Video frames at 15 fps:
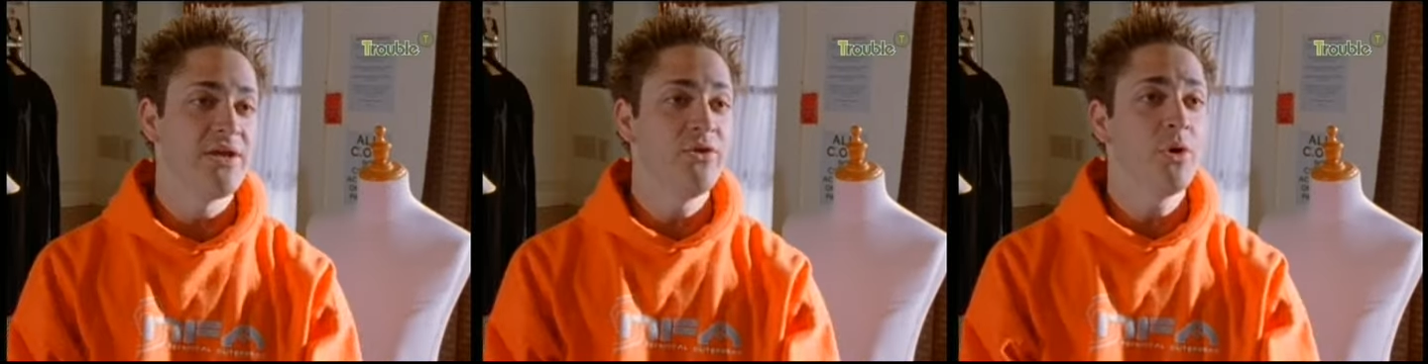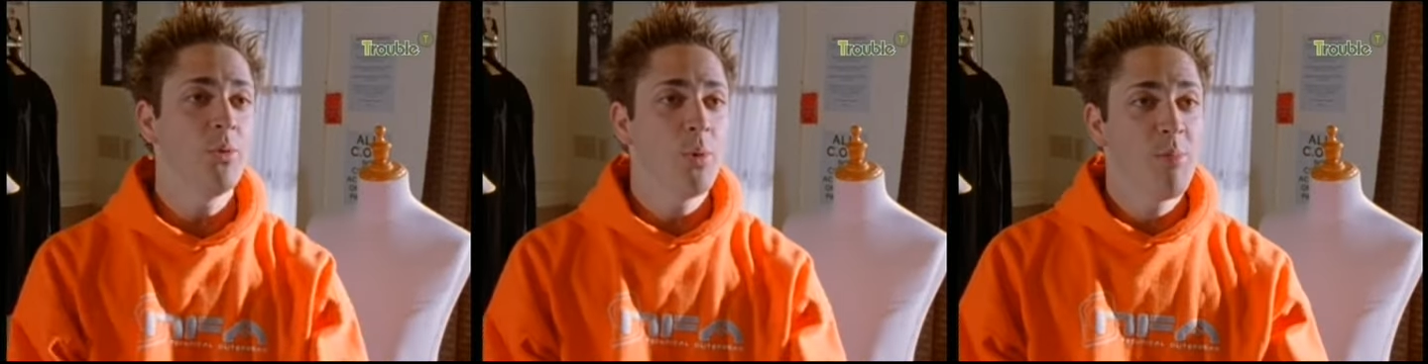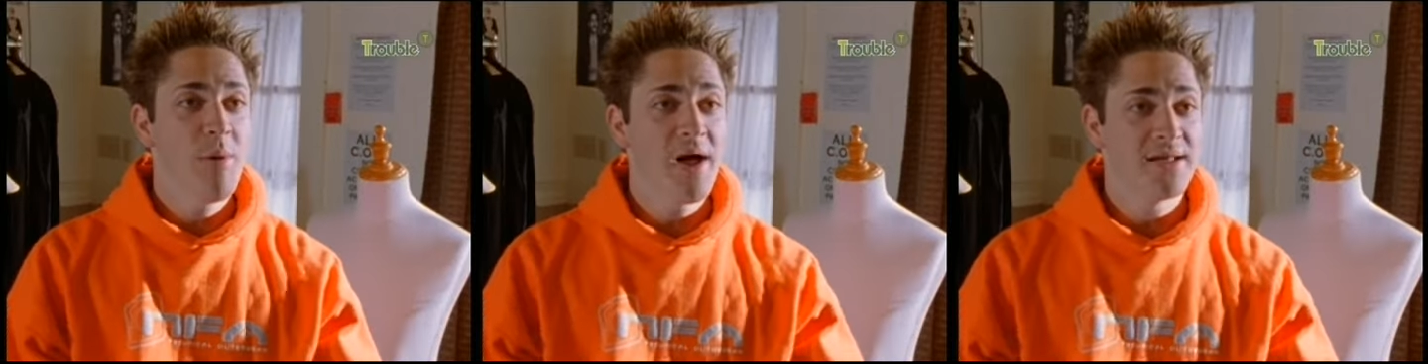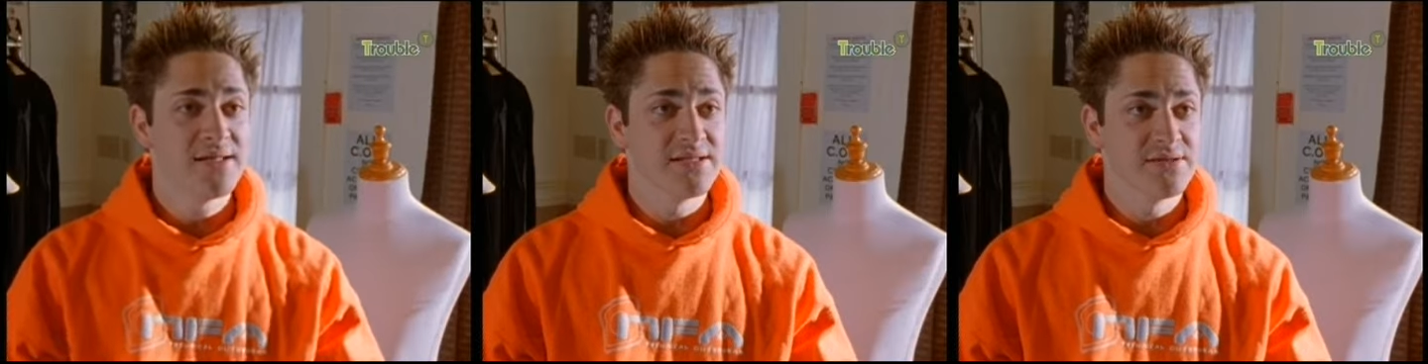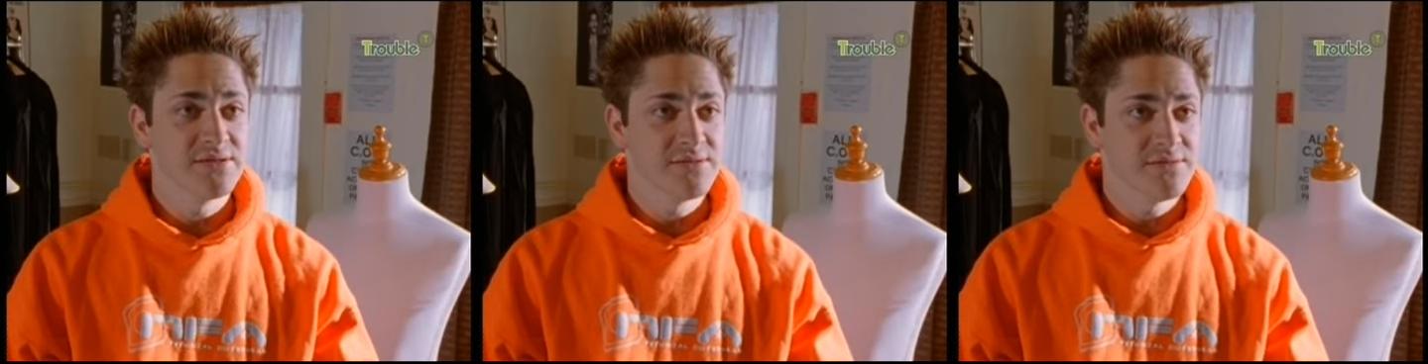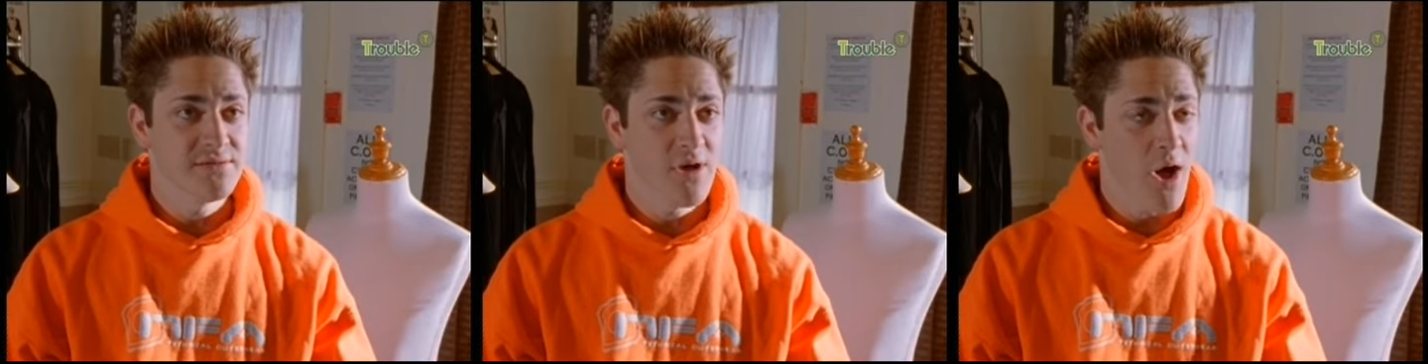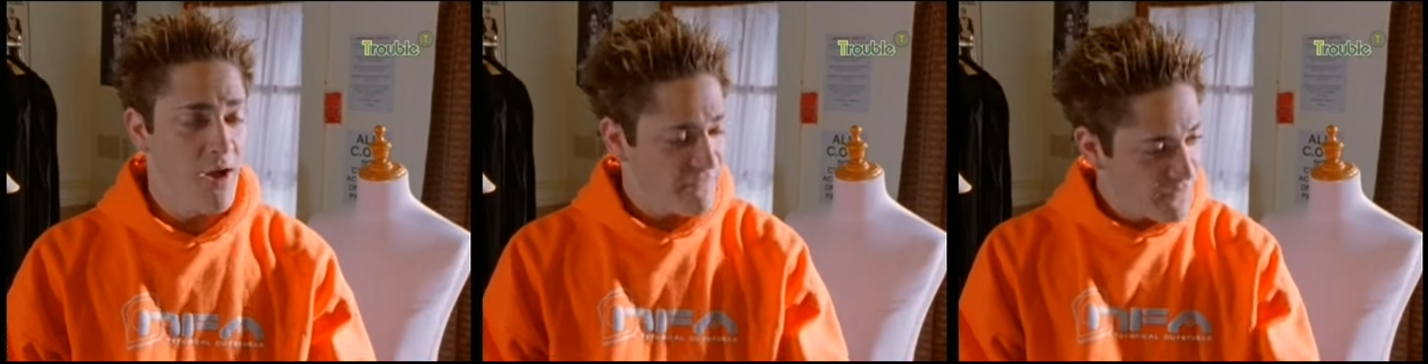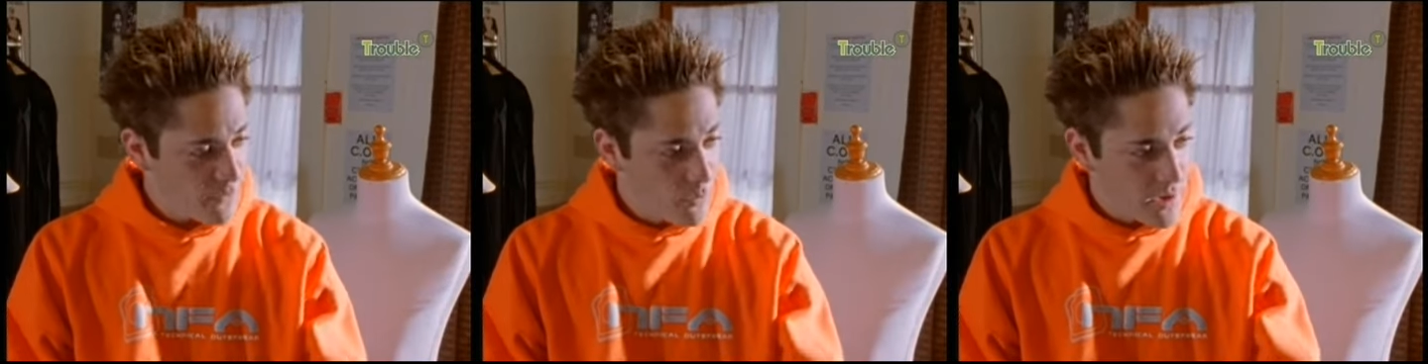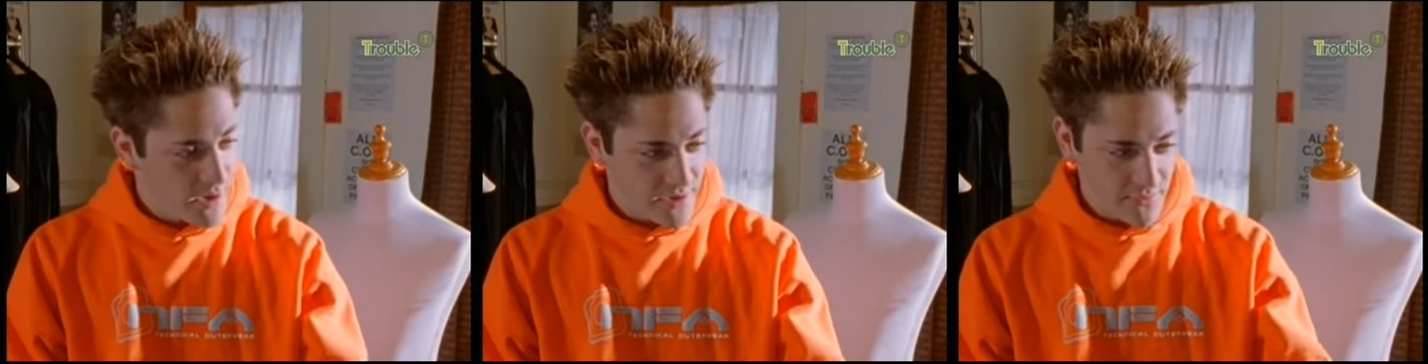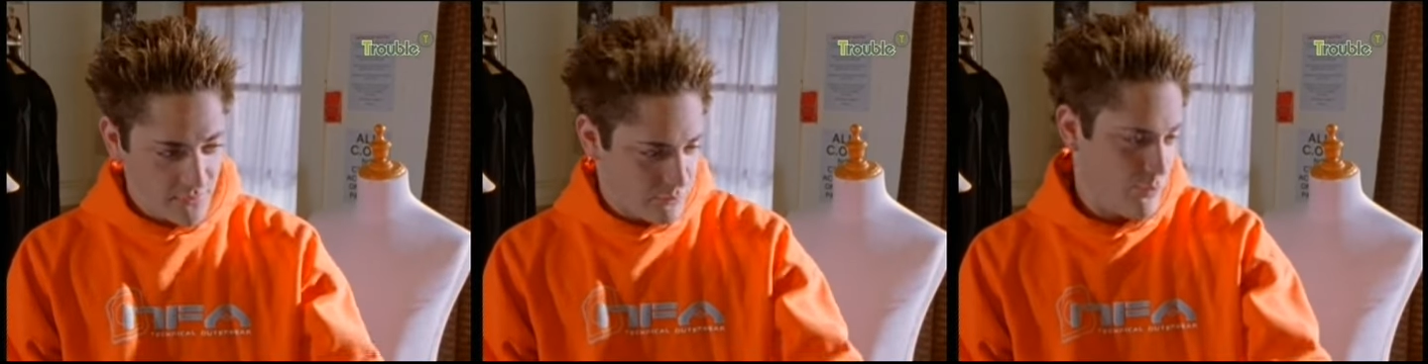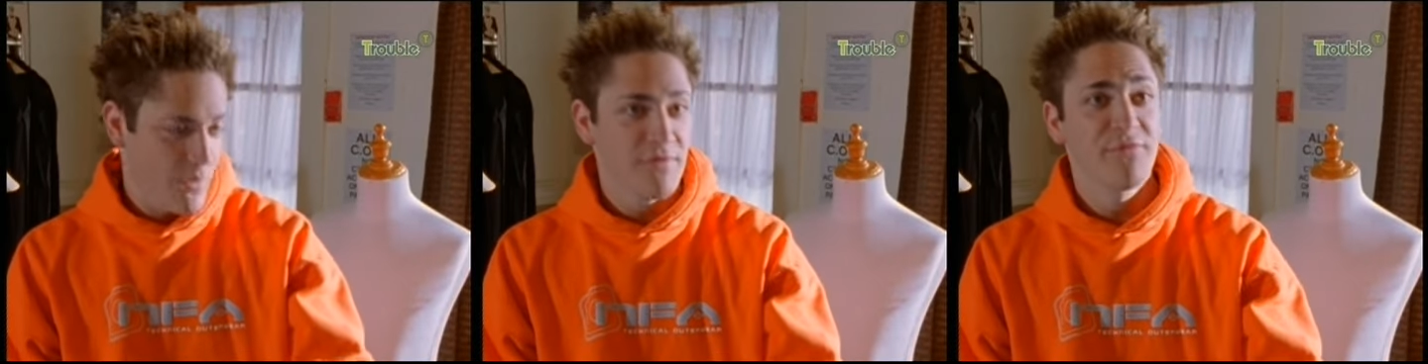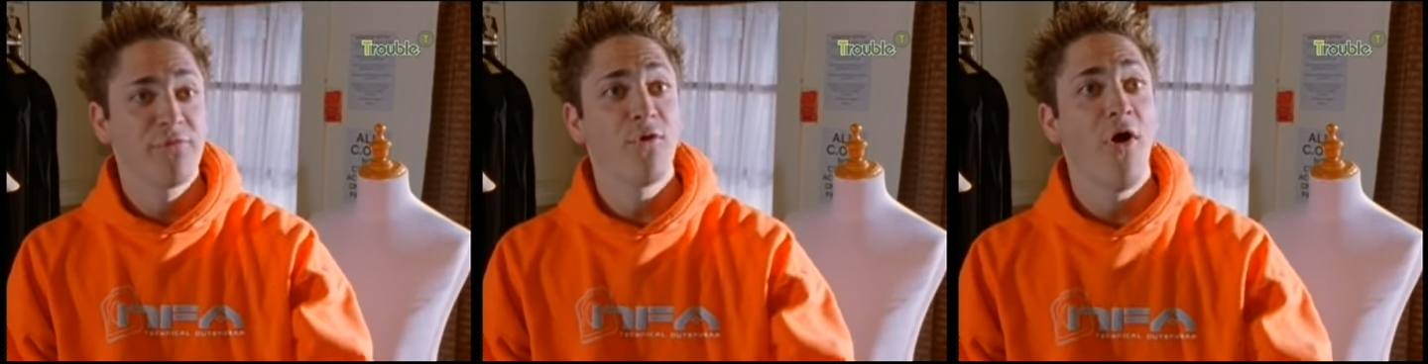do it. We're buds. All for one and one for